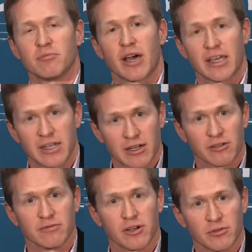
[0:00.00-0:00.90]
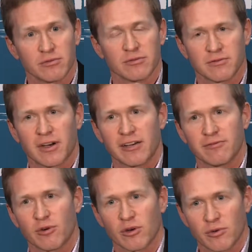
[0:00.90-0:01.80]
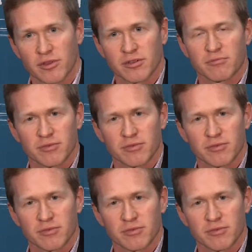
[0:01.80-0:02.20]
by a narrow vote, 5-4, with a